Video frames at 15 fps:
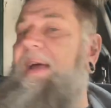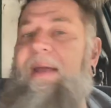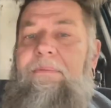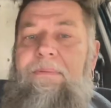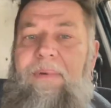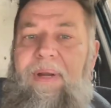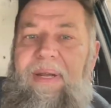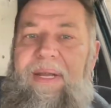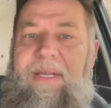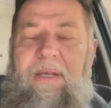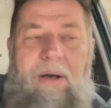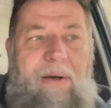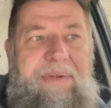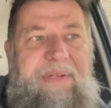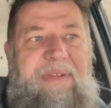a really
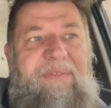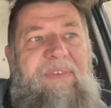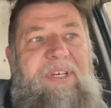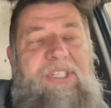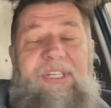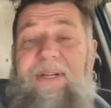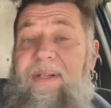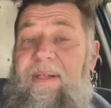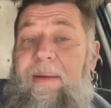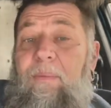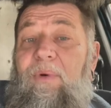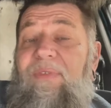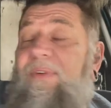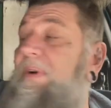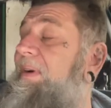cost-efficient
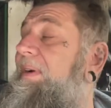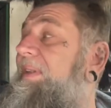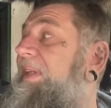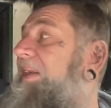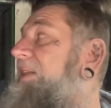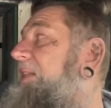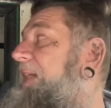subwoofer that